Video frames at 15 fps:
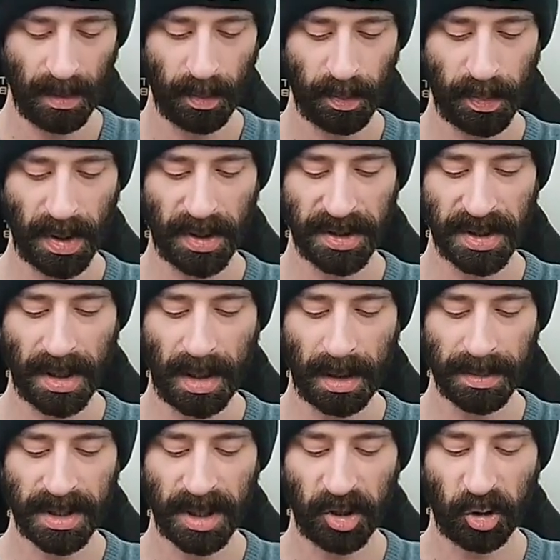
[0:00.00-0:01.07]
Brothers in
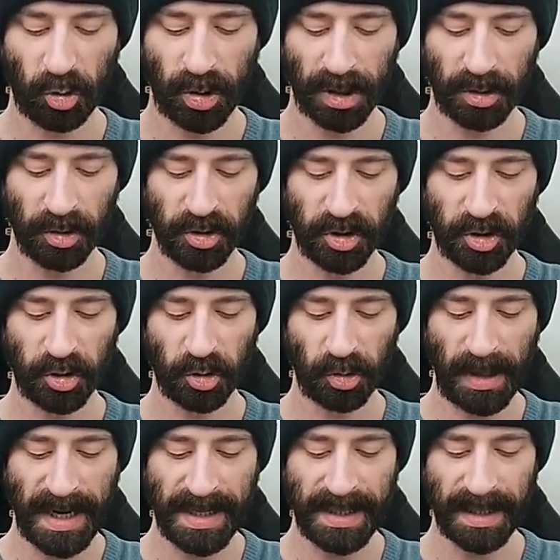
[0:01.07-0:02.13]
Arms, Critical
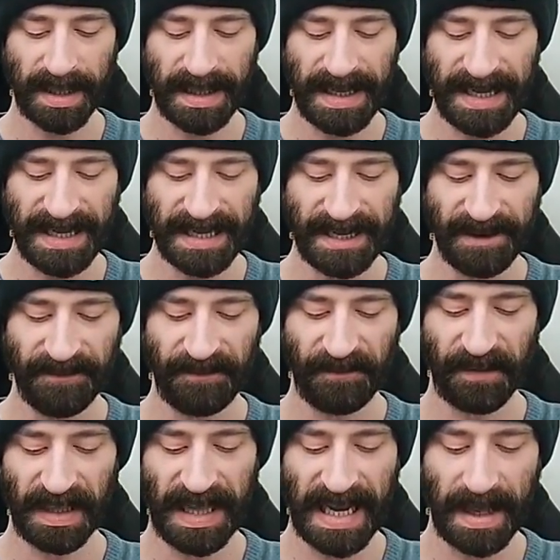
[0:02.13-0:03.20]
Strike, In
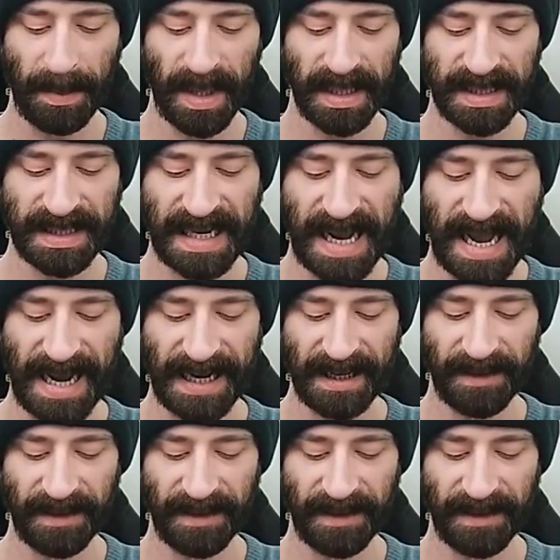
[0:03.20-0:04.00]
Flame, Tide